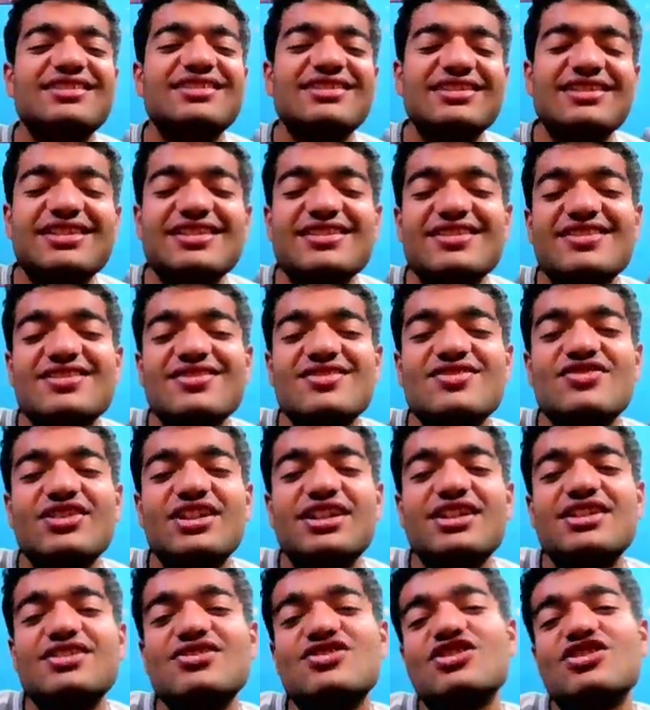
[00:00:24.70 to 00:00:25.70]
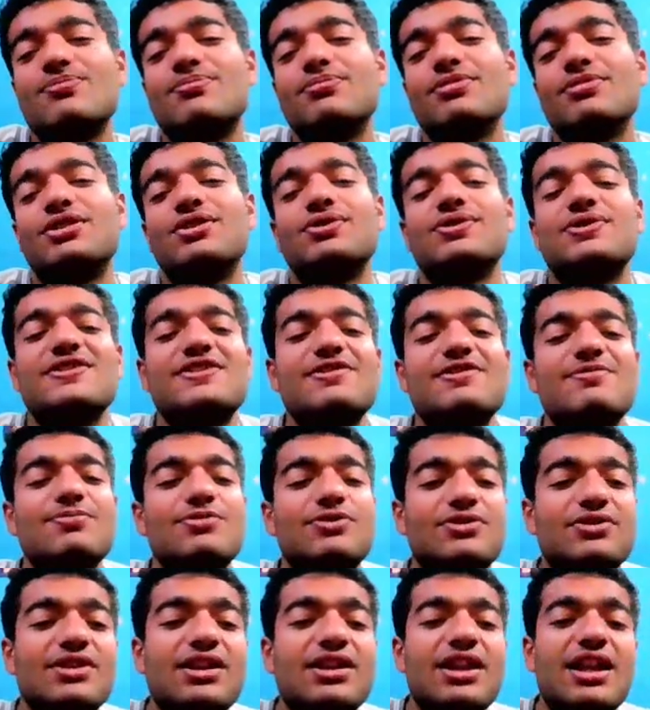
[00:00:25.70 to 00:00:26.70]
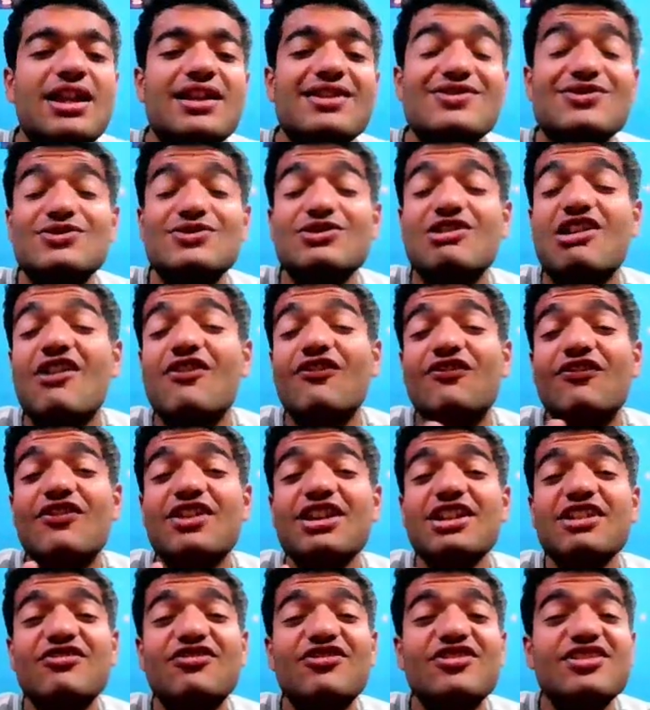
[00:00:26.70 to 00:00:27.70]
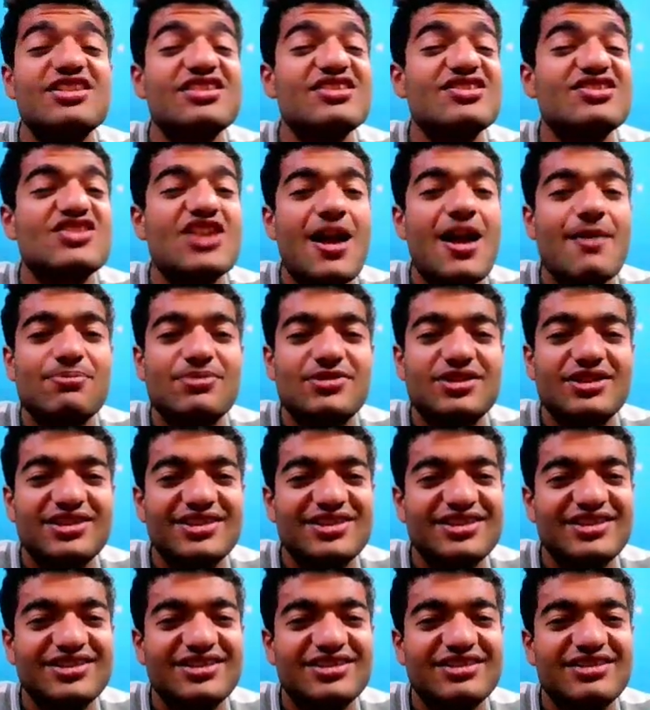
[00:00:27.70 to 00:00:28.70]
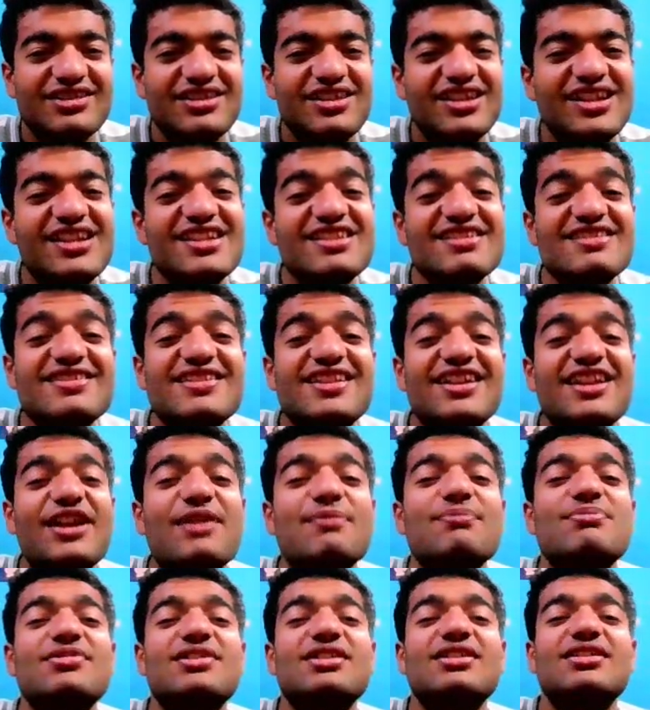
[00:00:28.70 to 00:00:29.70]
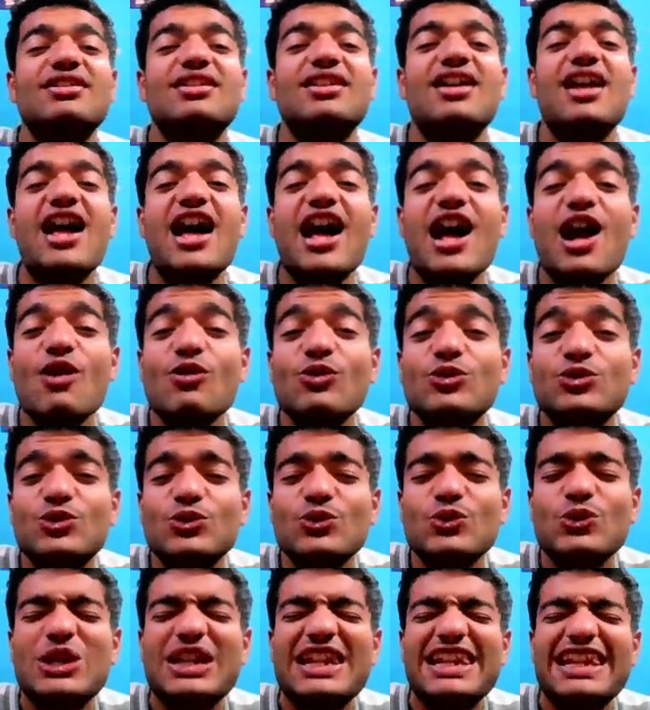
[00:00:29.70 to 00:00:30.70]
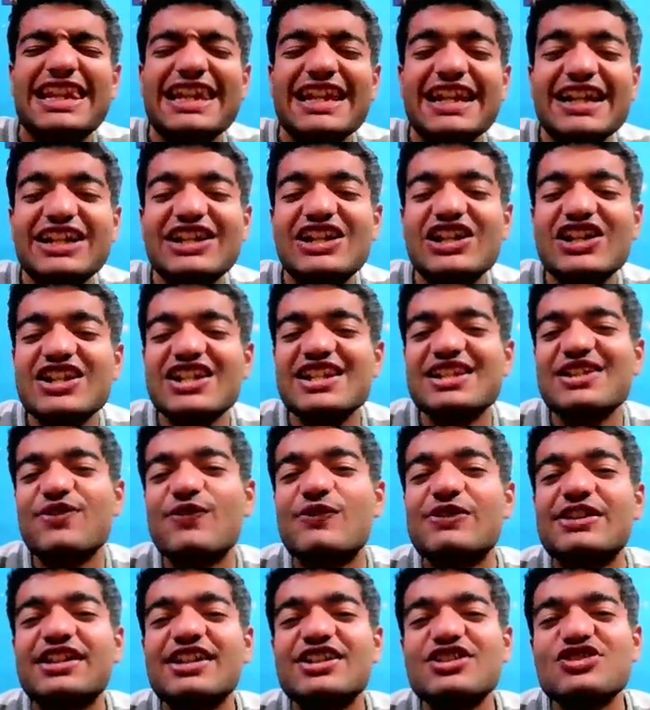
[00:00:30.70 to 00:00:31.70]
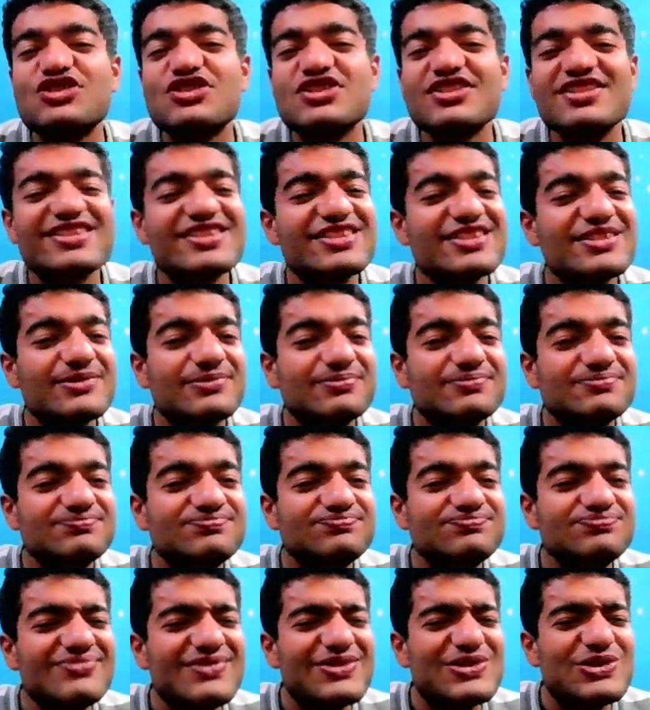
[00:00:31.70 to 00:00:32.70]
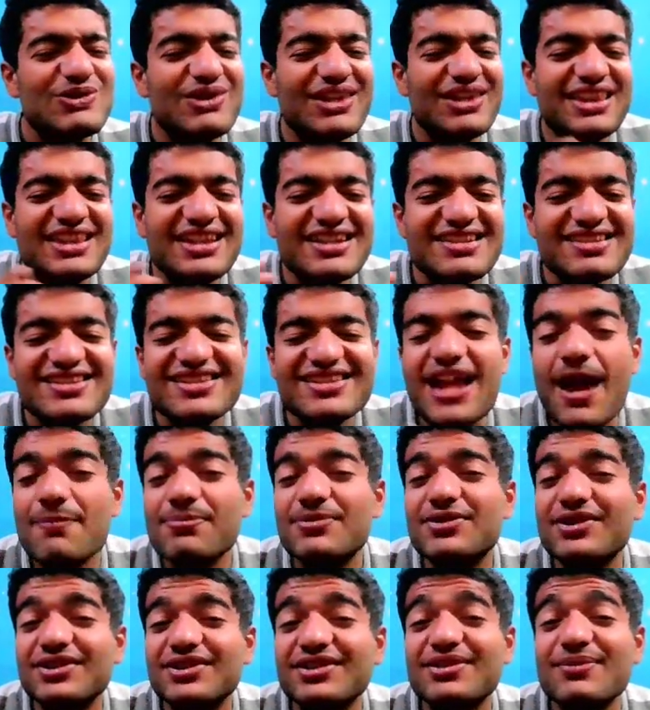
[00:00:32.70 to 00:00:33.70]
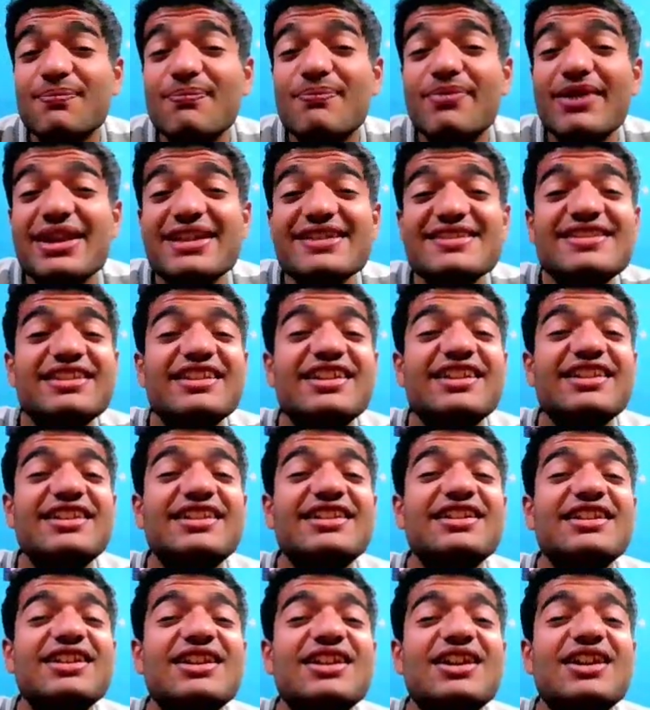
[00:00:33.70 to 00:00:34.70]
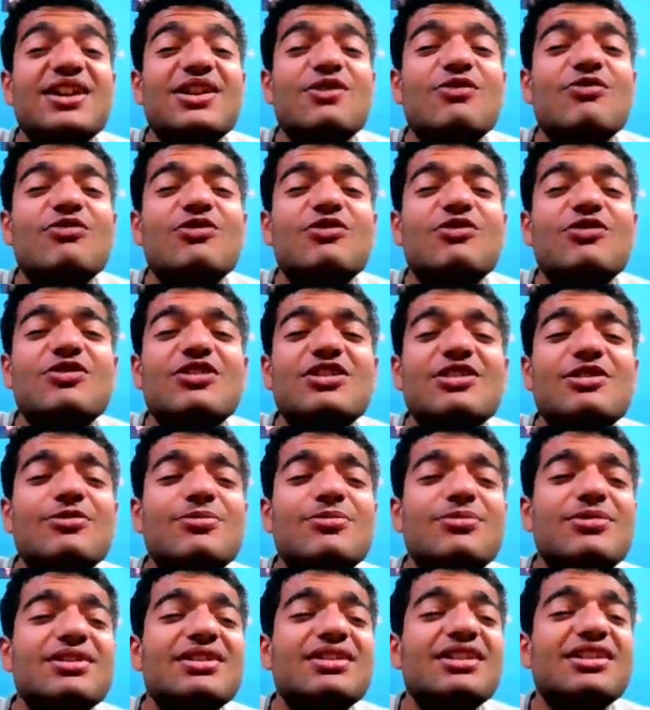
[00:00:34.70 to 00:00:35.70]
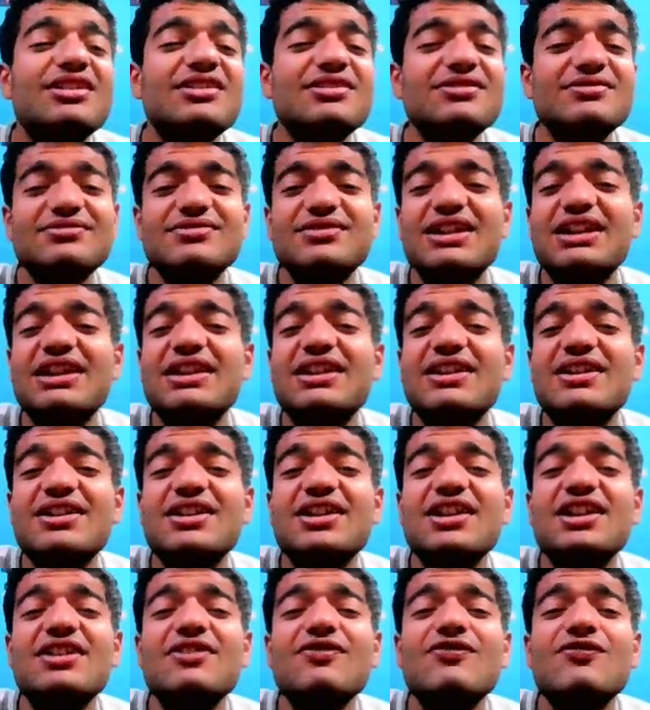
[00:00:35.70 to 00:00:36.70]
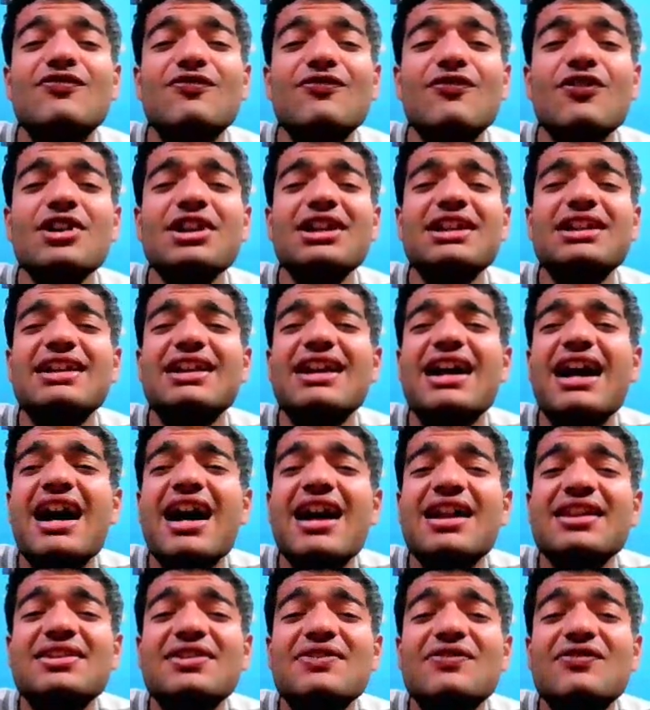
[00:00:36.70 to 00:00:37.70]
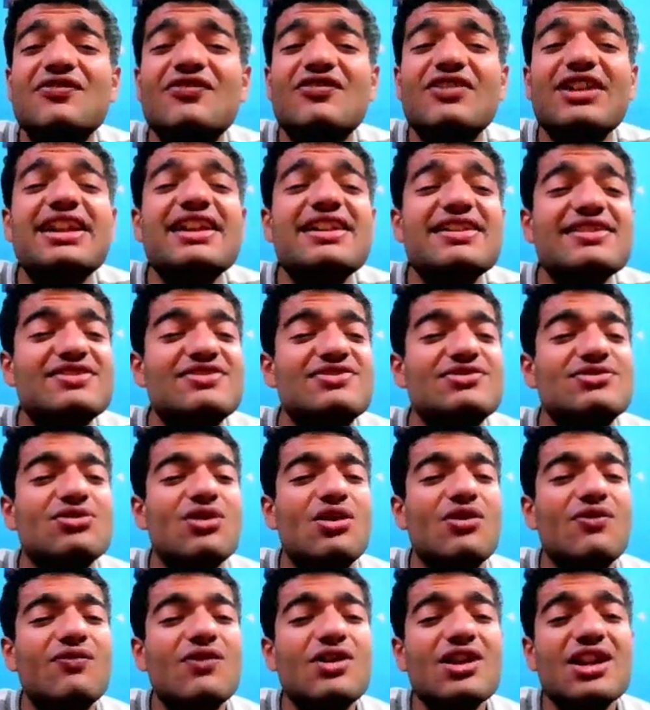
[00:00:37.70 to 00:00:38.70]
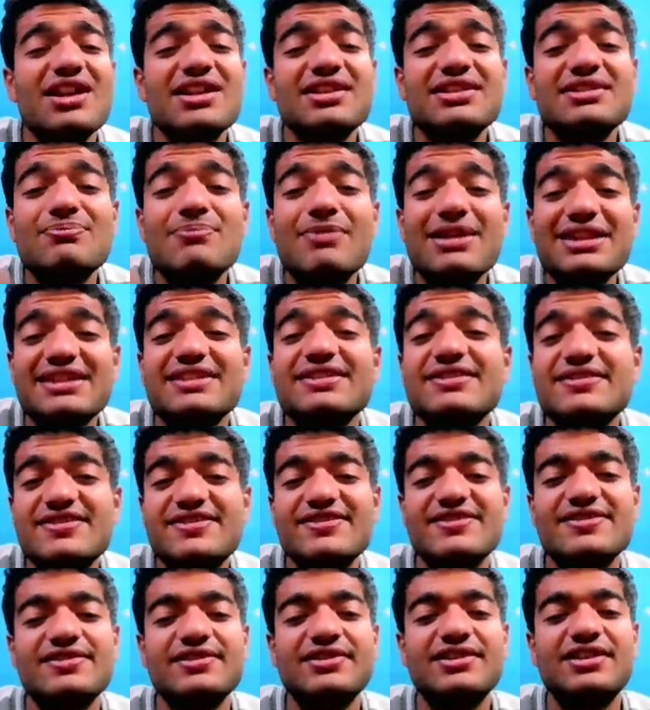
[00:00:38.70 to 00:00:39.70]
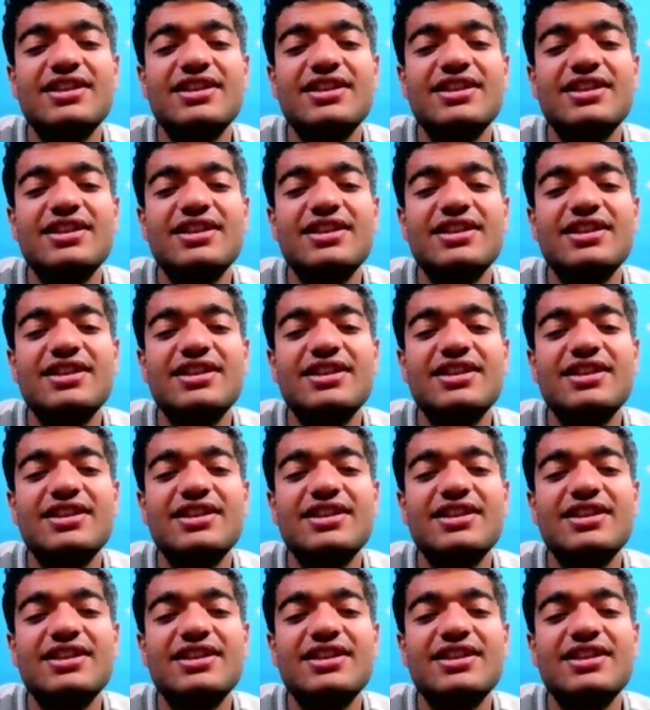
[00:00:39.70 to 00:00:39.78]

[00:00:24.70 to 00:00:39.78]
let's straight jump into this book. So, our very first chapter is named How to Literally Win at Chess. So, in this chapter, basically, we'll be learning what are the ways or what are the methods